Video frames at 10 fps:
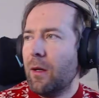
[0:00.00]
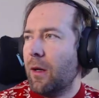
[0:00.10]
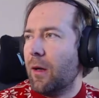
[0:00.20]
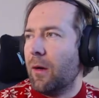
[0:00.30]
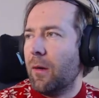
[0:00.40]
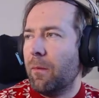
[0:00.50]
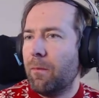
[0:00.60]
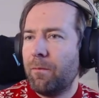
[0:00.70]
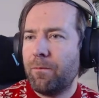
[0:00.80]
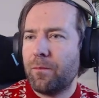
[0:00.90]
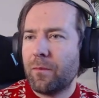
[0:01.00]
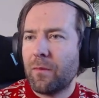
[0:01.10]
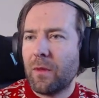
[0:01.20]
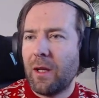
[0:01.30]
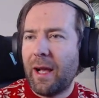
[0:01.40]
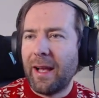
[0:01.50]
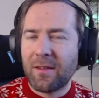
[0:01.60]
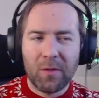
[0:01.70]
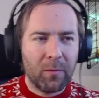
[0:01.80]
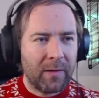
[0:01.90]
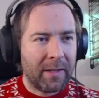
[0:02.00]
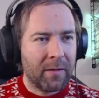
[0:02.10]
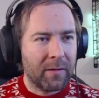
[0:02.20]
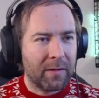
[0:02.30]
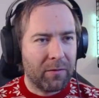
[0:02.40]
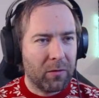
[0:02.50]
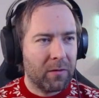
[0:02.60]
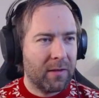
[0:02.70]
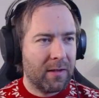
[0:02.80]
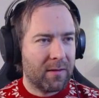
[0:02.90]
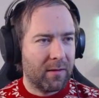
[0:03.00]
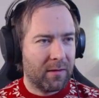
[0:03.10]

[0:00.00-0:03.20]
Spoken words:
I had some technical difficulties.